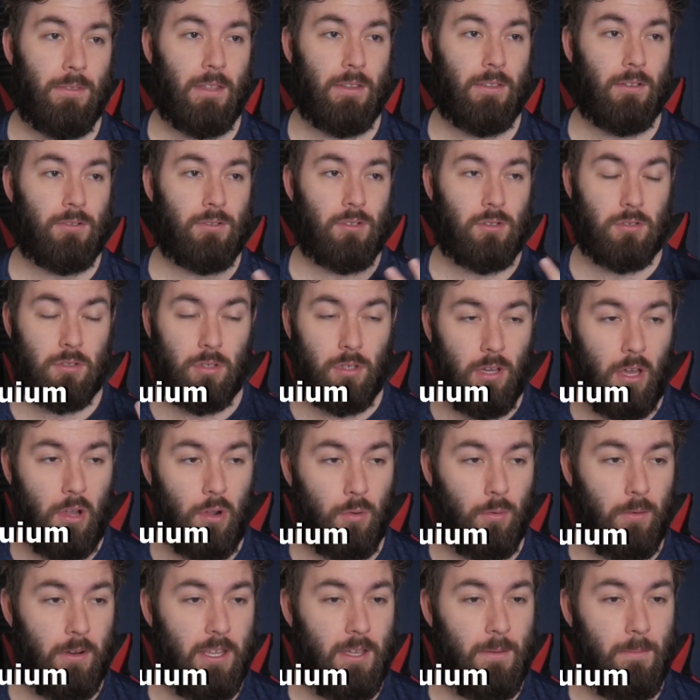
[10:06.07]
then there's a
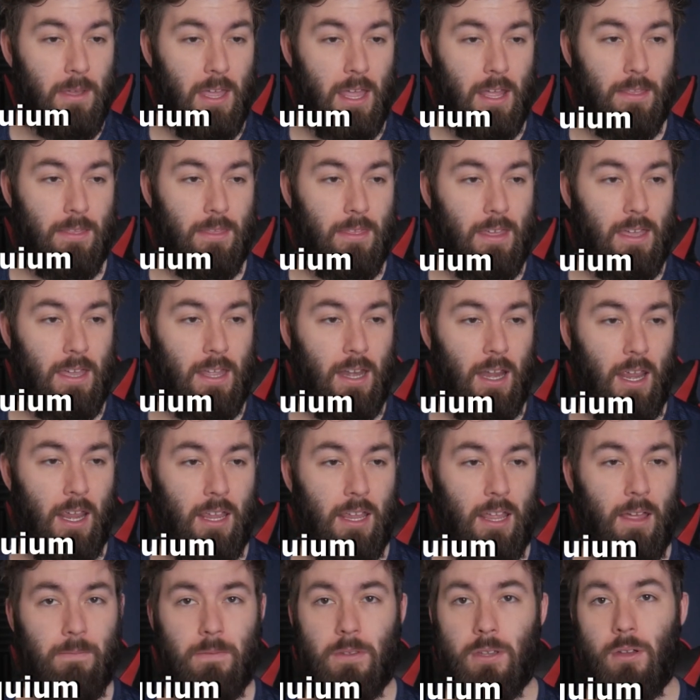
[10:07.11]
colloquium, and then I
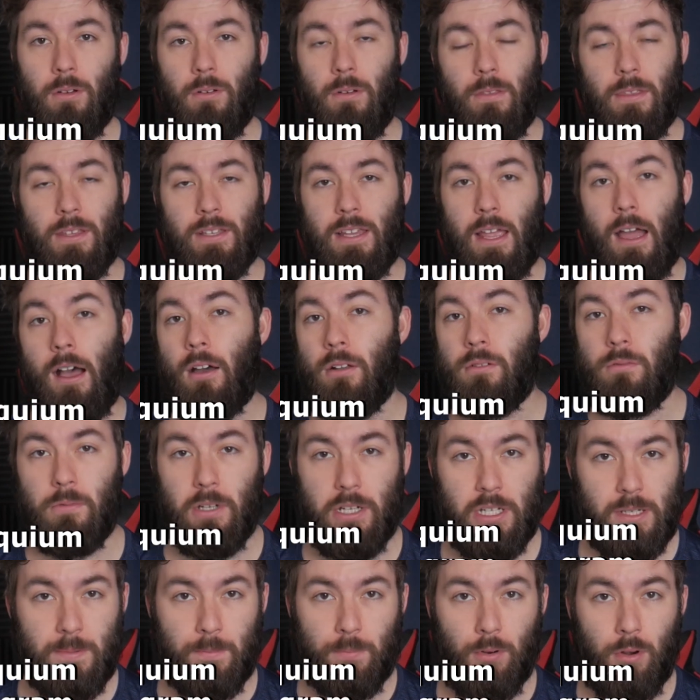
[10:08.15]
have to go to this
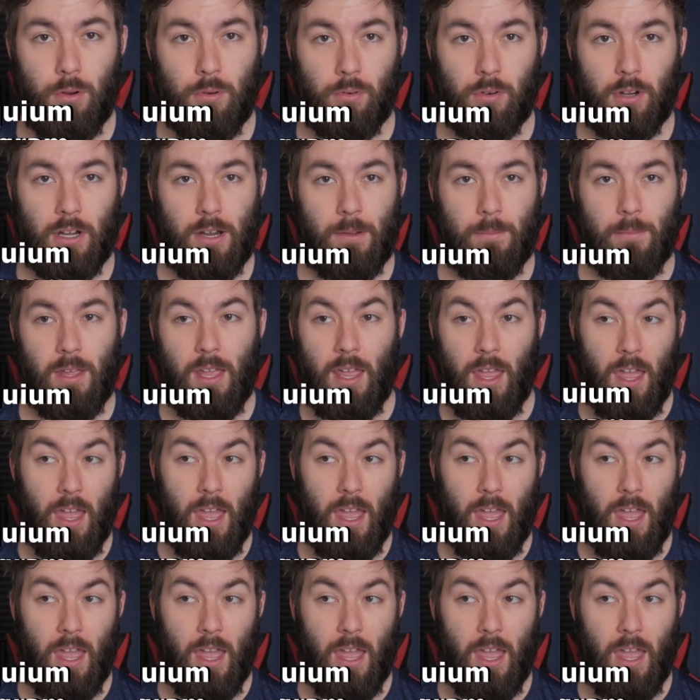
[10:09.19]
outreach program